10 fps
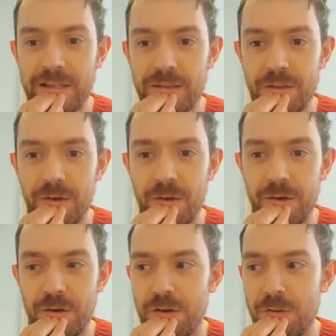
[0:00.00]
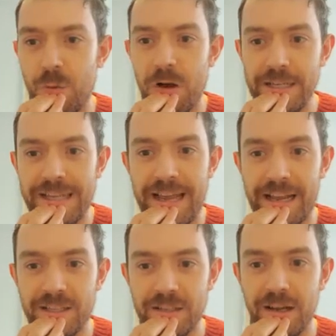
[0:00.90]
to the word
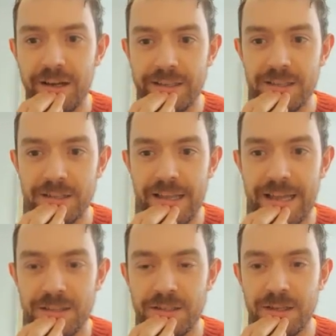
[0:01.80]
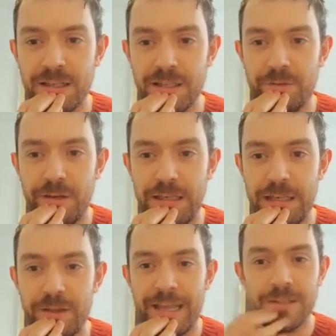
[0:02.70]
exercise, because exercise, I feel,
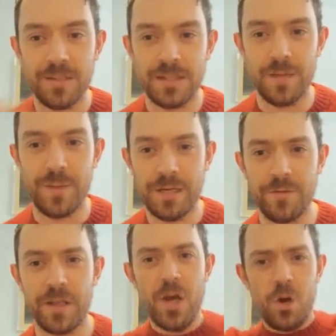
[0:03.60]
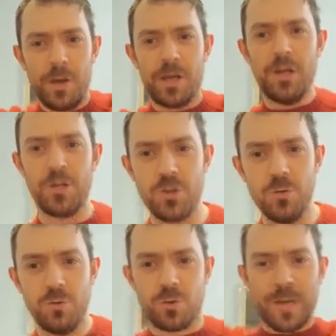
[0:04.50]
either gets us in the mind of like, we're going to
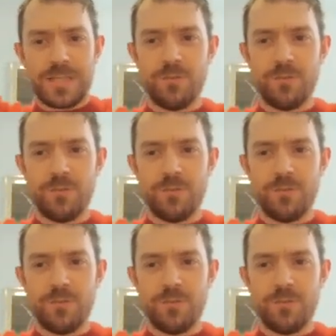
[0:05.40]
do 20